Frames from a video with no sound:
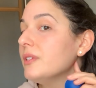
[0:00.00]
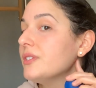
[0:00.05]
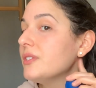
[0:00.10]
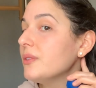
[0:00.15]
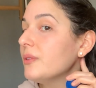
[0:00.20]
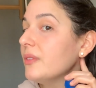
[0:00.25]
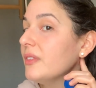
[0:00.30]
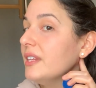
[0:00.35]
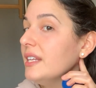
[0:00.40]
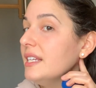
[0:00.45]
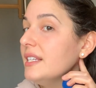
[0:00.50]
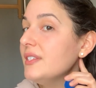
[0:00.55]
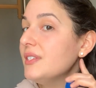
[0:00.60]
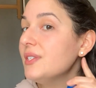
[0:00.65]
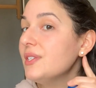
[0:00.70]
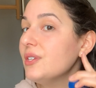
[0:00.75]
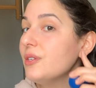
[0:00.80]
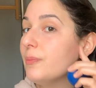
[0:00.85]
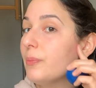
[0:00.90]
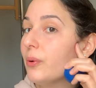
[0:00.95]
do
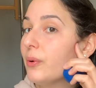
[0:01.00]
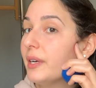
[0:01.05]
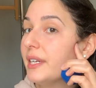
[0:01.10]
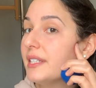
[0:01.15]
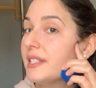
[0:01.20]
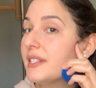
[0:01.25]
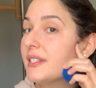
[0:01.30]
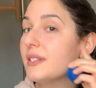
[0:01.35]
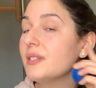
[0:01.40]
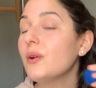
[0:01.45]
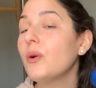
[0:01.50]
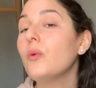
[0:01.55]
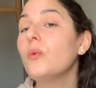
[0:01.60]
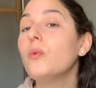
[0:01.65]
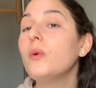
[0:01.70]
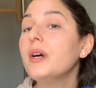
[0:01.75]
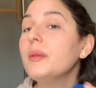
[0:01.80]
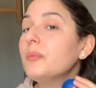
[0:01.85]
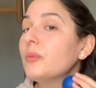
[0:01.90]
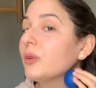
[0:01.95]
these 2 points
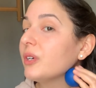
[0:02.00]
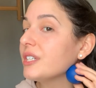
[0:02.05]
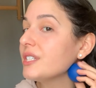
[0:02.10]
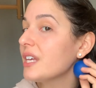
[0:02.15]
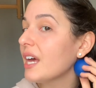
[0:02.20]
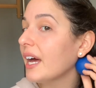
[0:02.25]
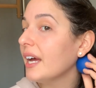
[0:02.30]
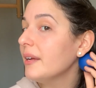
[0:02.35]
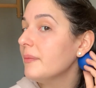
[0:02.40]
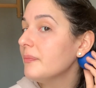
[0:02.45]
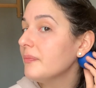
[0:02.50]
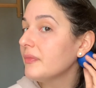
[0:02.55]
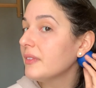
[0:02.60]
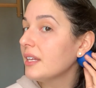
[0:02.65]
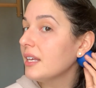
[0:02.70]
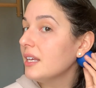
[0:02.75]
one more time.